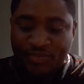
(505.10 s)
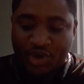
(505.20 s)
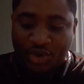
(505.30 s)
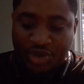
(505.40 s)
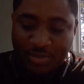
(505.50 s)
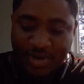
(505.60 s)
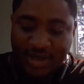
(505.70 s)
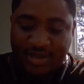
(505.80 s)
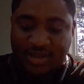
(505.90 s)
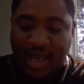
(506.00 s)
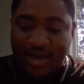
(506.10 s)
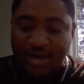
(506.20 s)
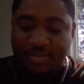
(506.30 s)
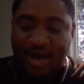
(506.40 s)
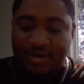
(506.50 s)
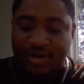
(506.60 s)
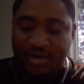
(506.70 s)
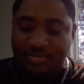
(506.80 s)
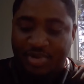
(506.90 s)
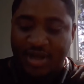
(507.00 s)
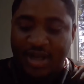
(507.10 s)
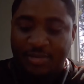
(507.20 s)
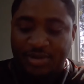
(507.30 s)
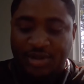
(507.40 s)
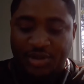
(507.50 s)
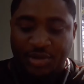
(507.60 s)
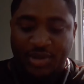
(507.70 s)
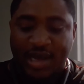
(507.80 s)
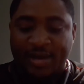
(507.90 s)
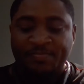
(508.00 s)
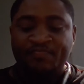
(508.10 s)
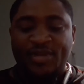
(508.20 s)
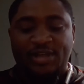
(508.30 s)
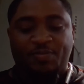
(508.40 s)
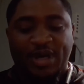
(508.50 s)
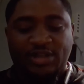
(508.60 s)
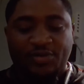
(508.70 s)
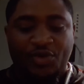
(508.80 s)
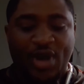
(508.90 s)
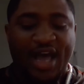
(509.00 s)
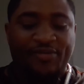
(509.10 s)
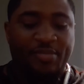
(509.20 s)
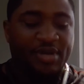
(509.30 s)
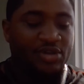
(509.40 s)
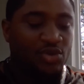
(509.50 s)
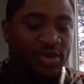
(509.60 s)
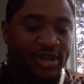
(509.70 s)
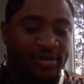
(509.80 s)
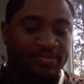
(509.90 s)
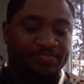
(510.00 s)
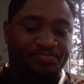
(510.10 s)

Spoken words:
You should be excited about being able to do that, especially if you haven't been doing it.